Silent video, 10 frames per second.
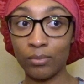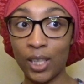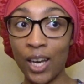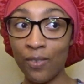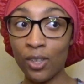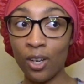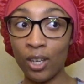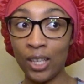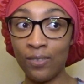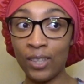every girl
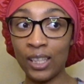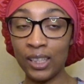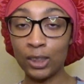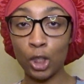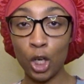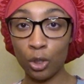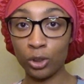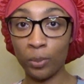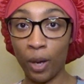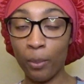at least
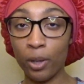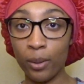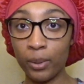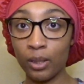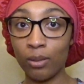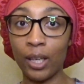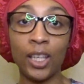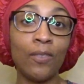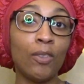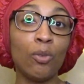knows about Barbie. Like,
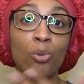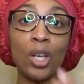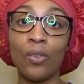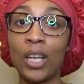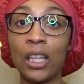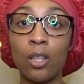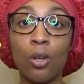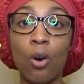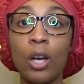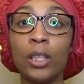even if you never got the
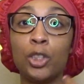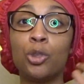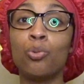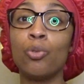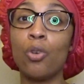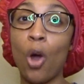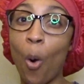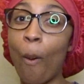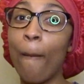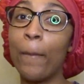doll, at least you
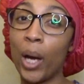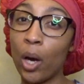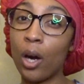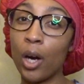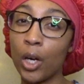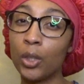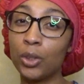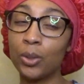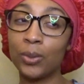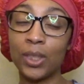know about her. You
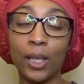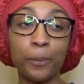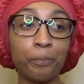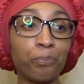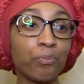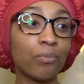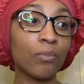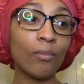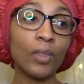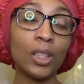see what I'm saying?
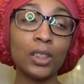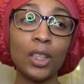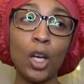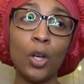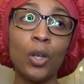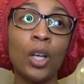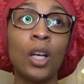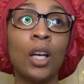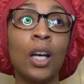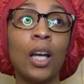So
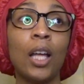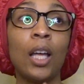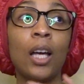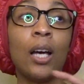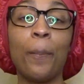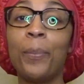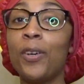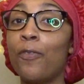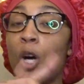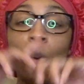
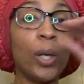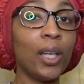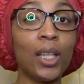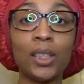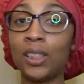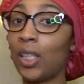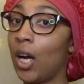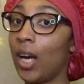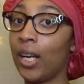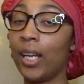before we get
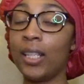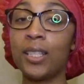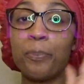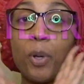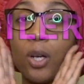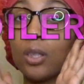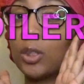started, spoiler,